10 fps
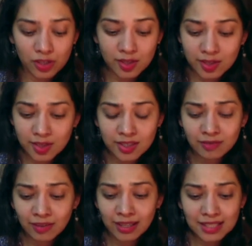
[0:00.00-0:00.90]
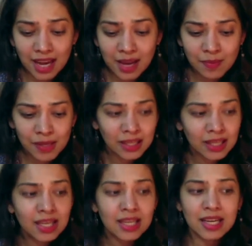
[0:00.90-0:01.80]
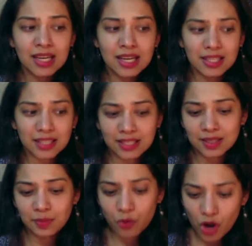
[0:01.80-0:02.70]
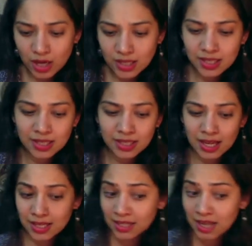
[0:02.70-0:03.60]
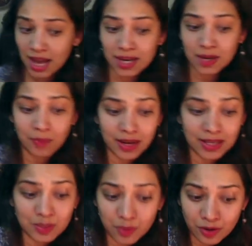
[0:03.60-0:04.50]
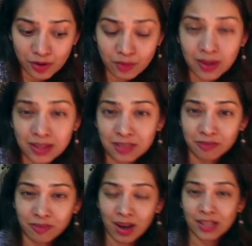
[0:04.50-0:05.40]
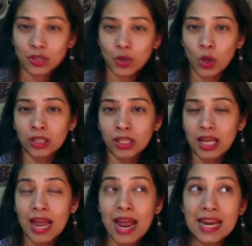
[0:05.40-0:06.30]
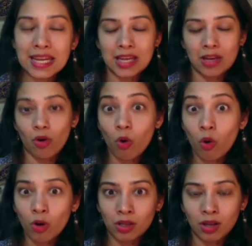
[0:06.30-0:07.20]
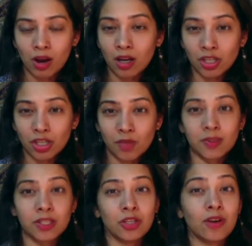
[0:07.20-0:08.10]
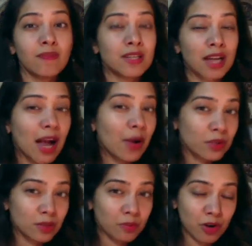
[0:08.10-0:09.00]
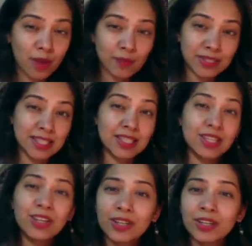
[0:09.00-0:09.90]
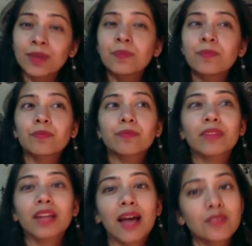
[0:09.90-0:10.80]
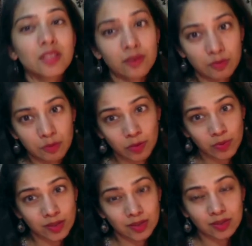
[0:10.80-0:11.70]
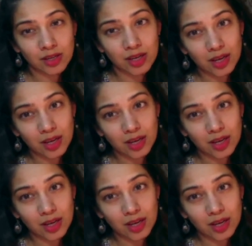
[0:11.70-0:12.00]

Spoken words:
This is divine timing. This is a process that is guided by spirit, by the divine. So all hardships that you have encountered perhaps this year have served a purpose.